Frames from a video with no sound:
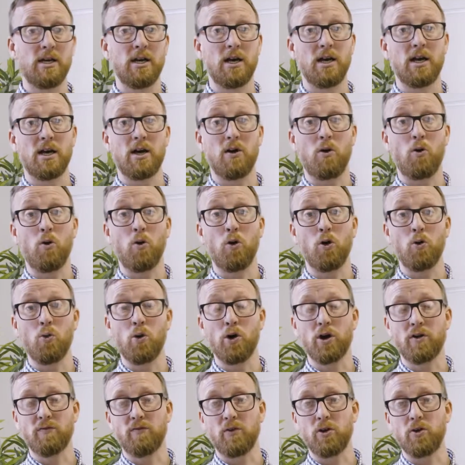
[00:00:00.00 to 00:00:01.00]
all
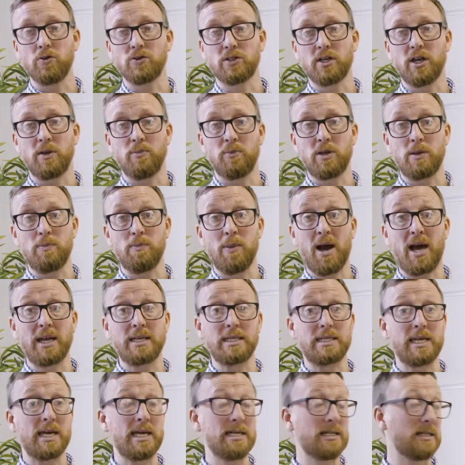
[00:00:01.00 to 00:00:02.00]
workflows can be
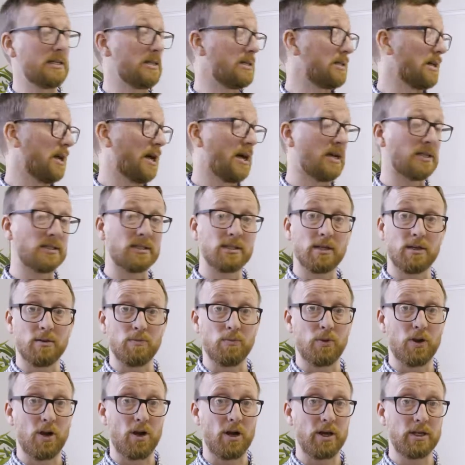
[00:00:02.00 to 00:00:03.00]
mandated as
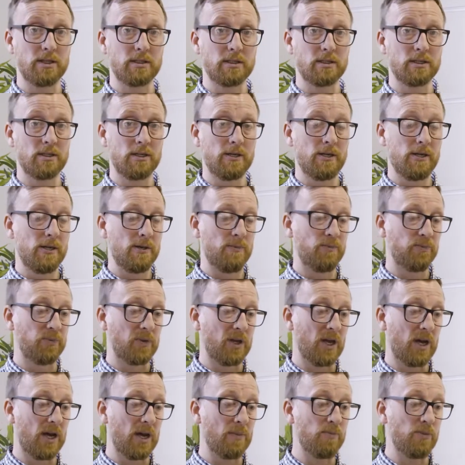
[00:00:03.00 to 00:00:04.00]
compliant.
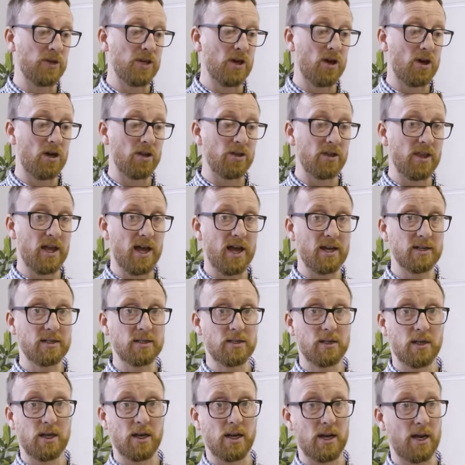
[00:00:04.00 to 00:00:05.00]
Beyond
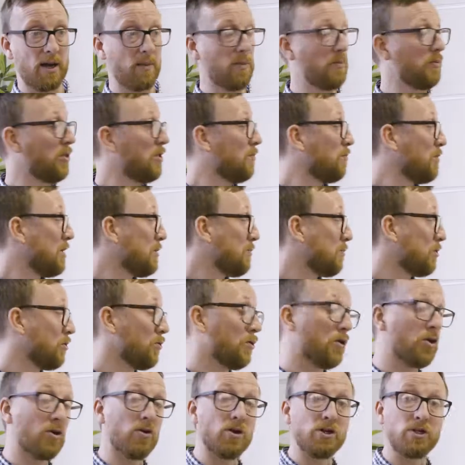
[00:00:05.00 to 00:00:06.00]
that, the people
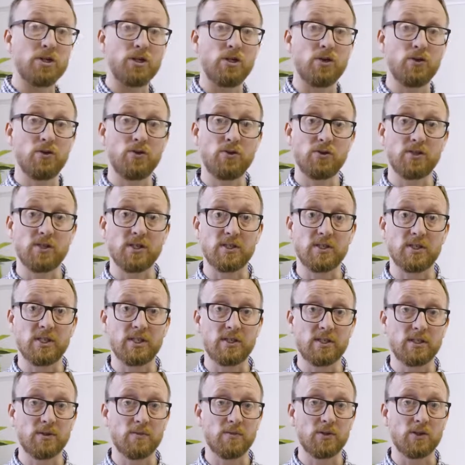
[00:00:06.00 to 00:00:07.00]
who are going to use the
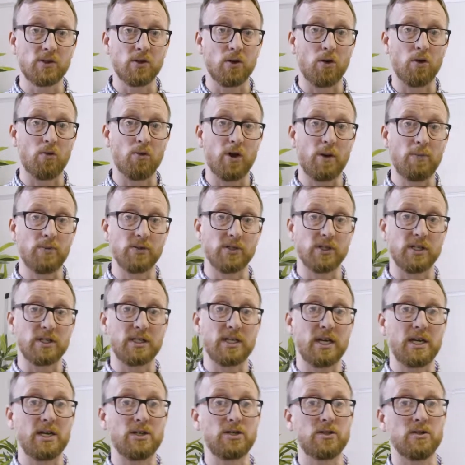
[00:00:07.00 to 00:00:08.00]
system, so
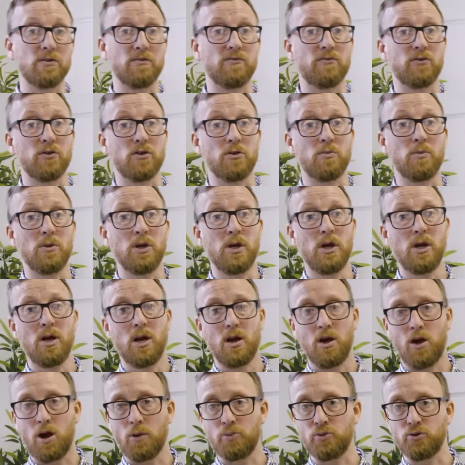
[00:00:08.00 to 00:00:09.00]
representation from
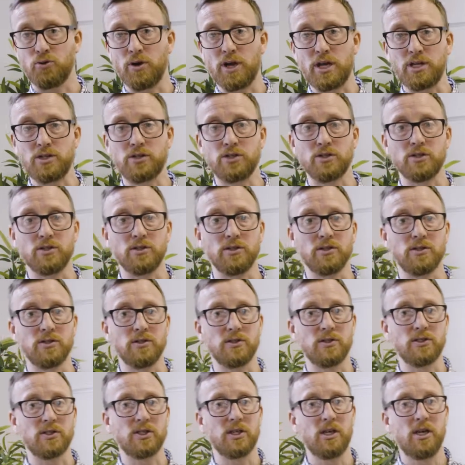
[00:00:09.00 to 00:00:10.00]

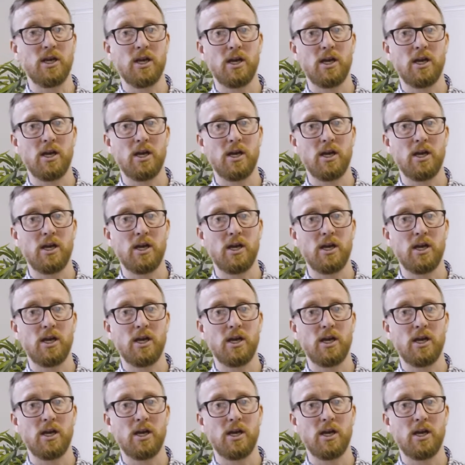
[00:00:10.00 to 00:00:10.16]
operations,